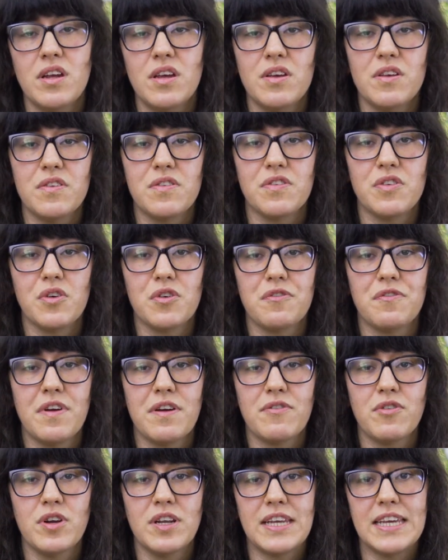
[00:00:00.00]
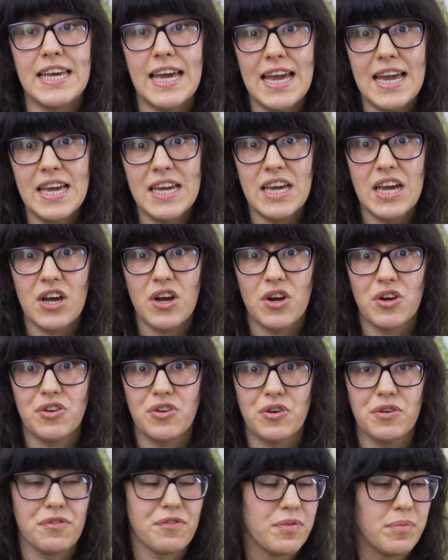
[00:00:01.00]
is your favorite gay
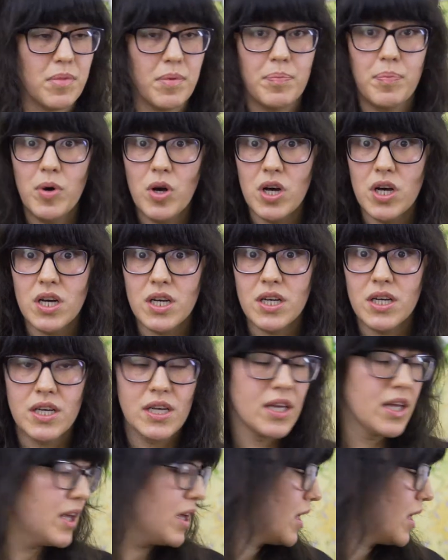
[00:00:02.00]
character from a book.